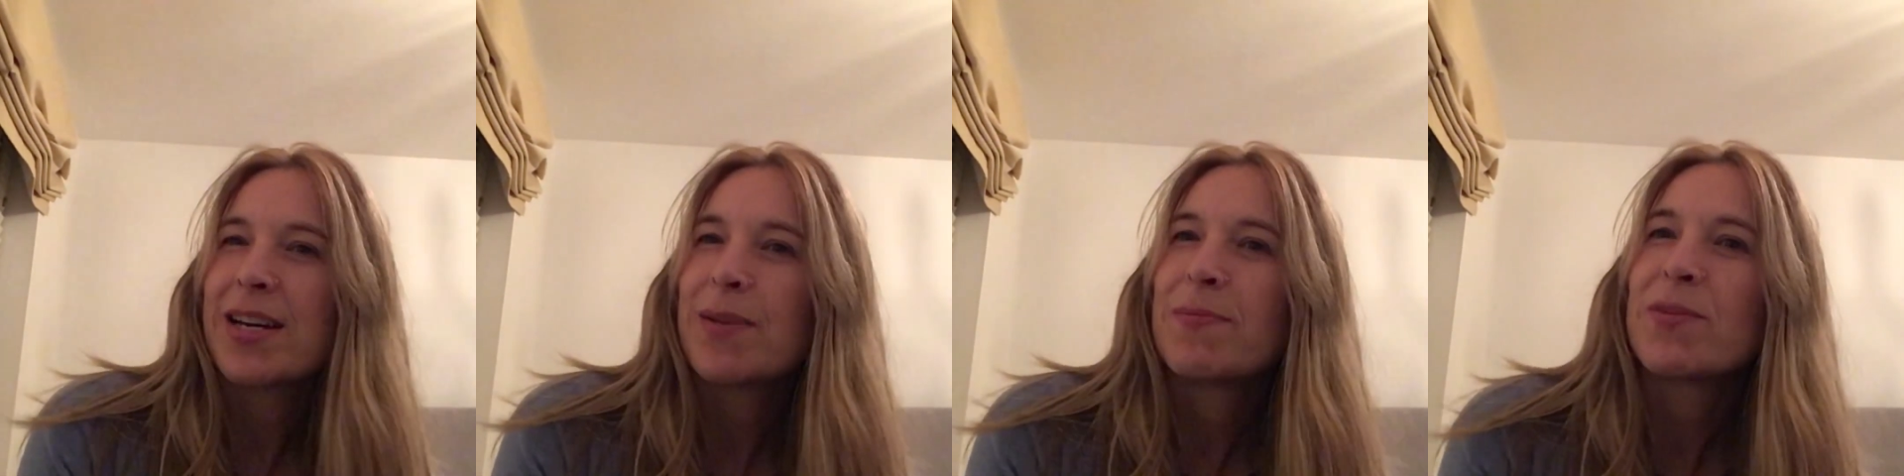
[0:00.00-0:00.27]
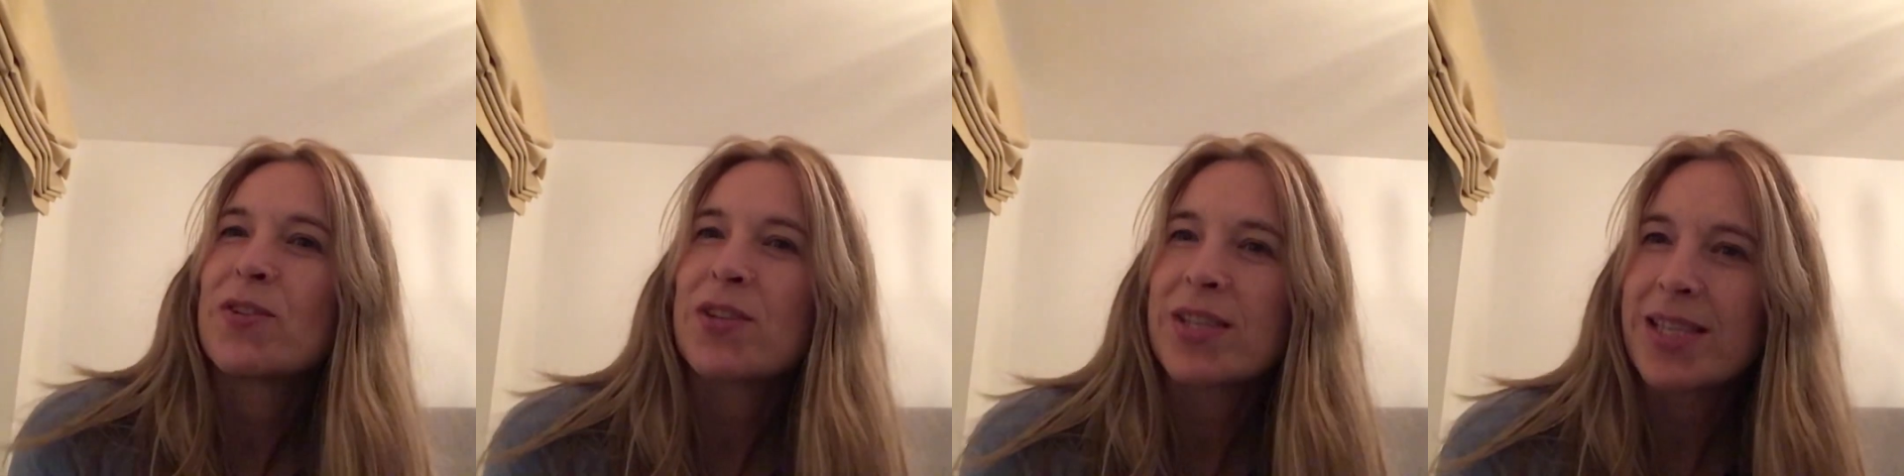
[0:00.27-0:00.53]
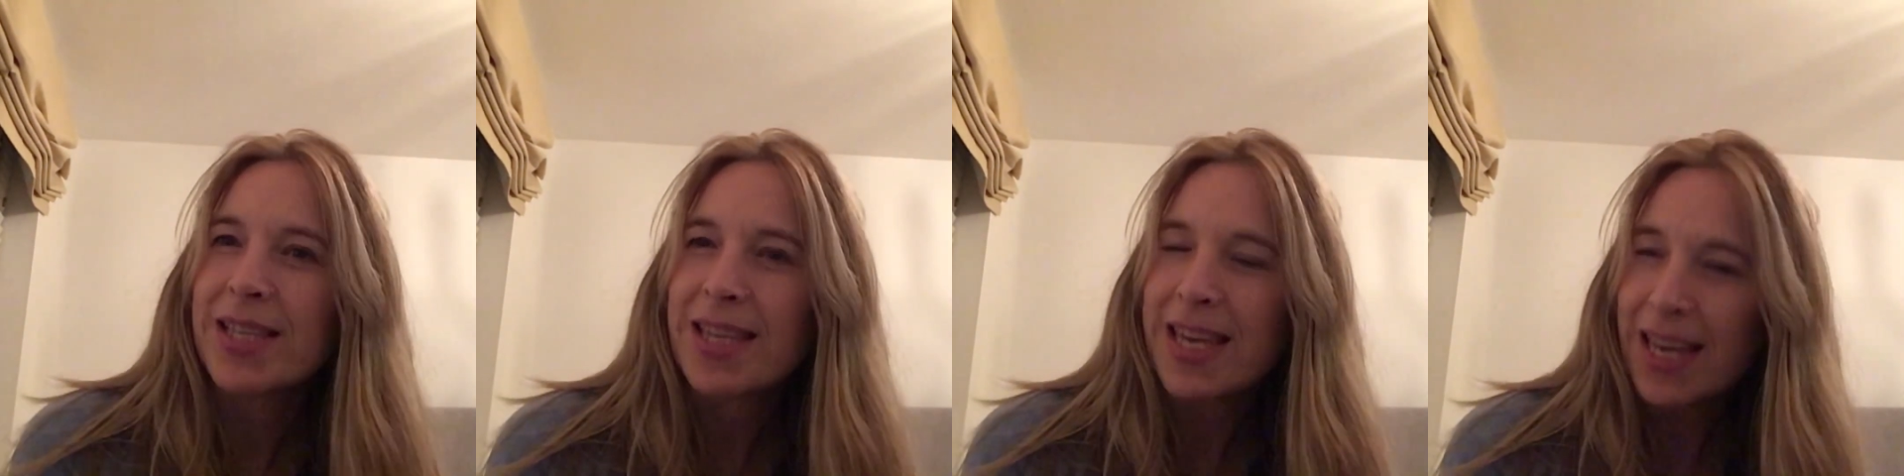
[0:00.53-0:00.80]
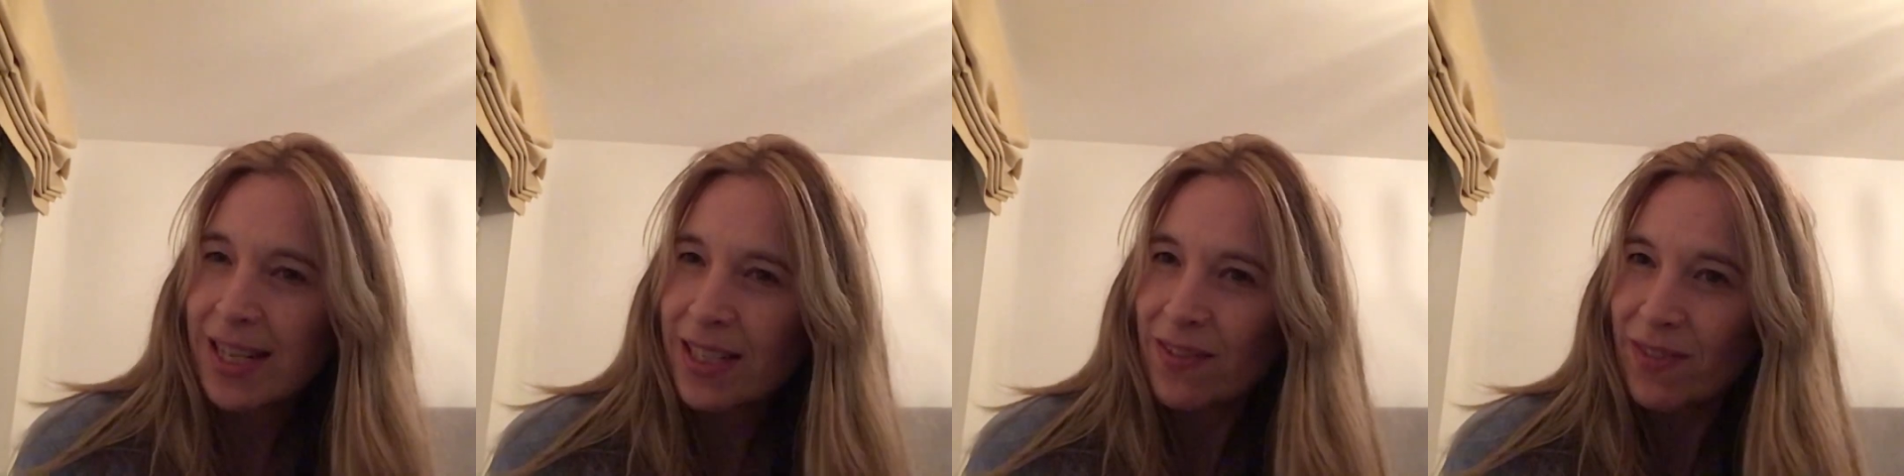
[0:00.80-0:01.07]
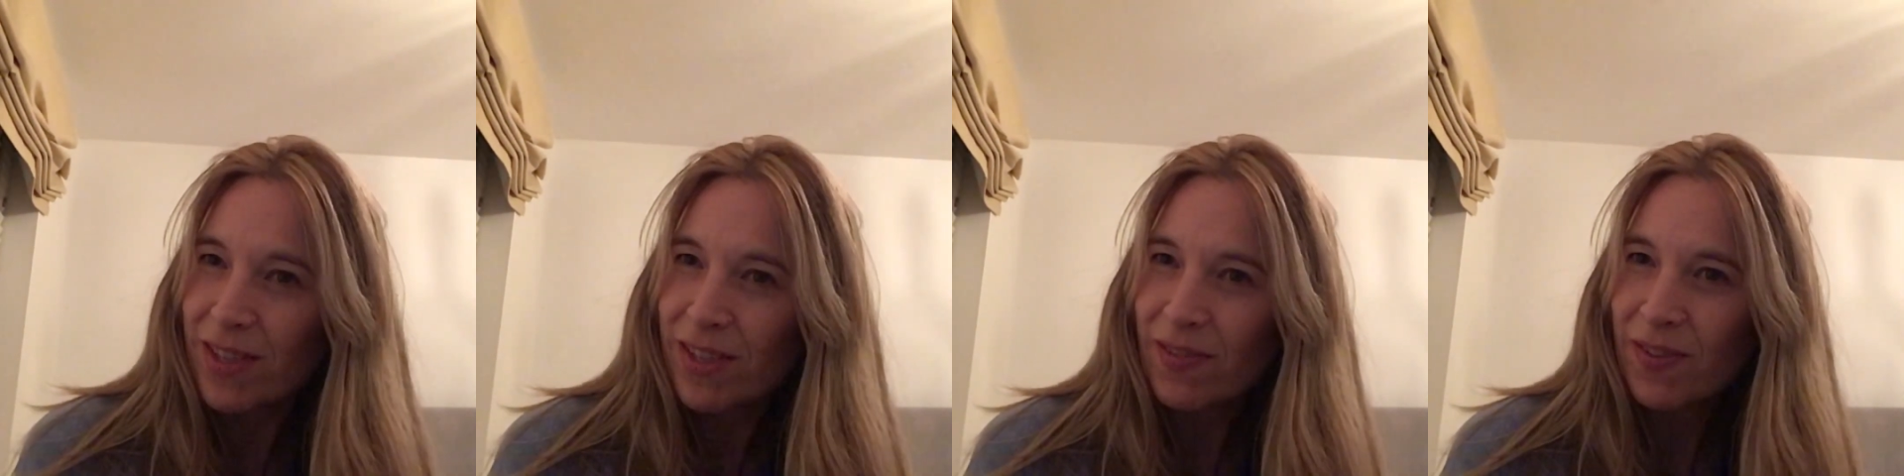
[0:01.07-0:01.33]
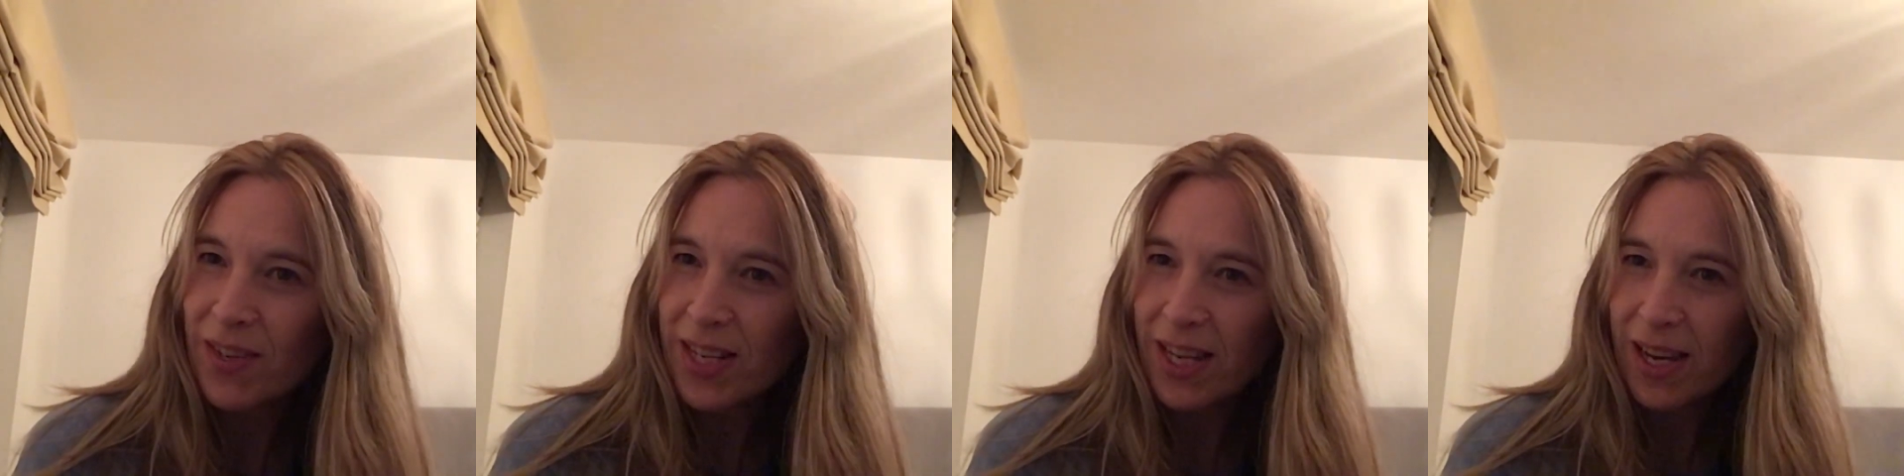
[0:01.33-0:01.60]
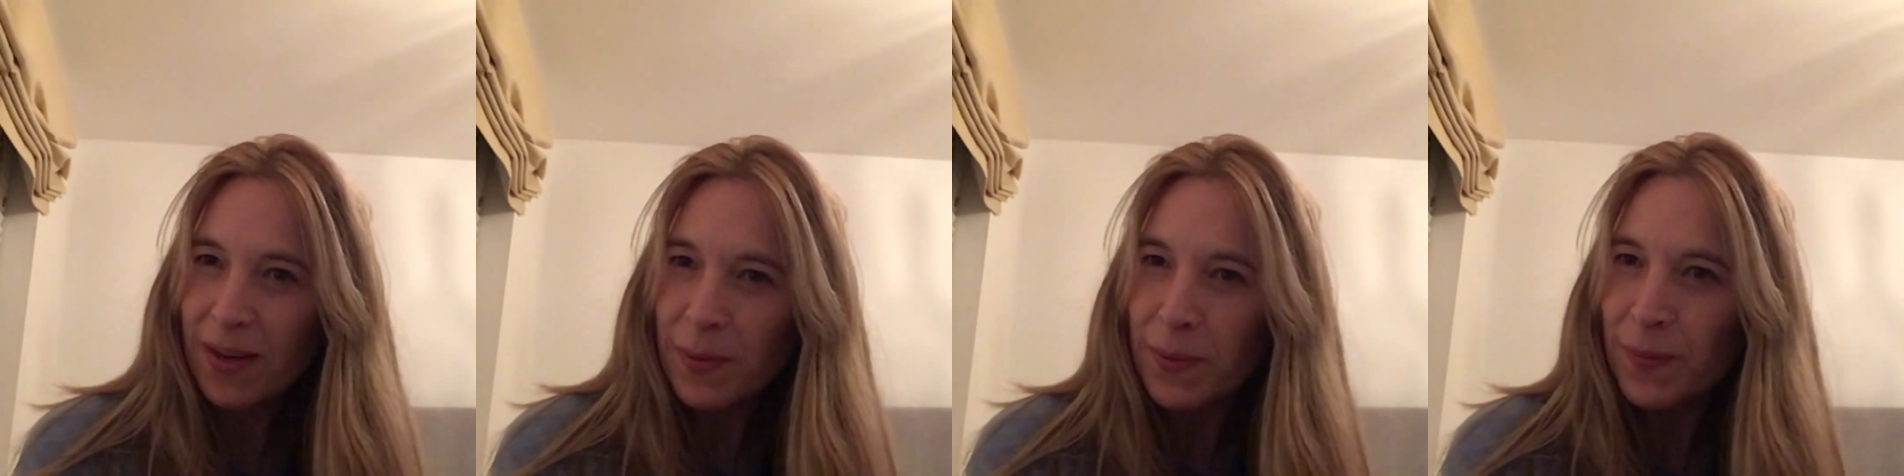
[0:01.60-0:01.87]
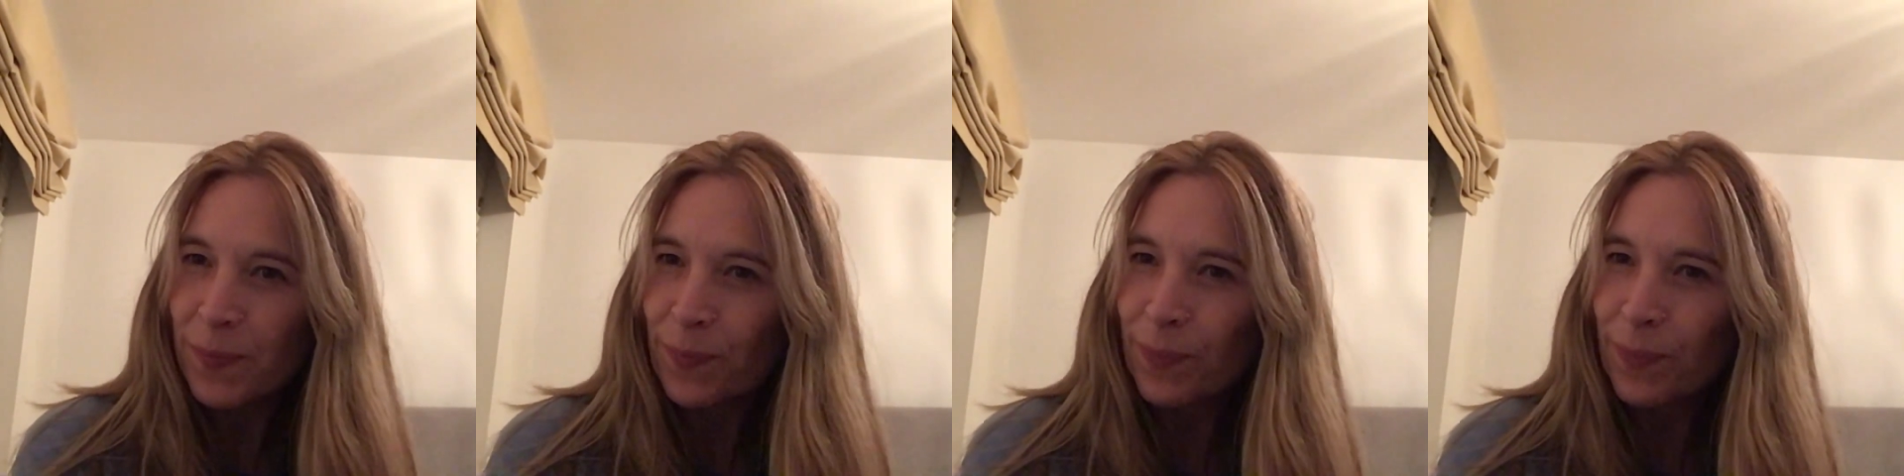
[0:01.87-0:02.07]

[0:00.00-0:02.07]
just at the end of this video,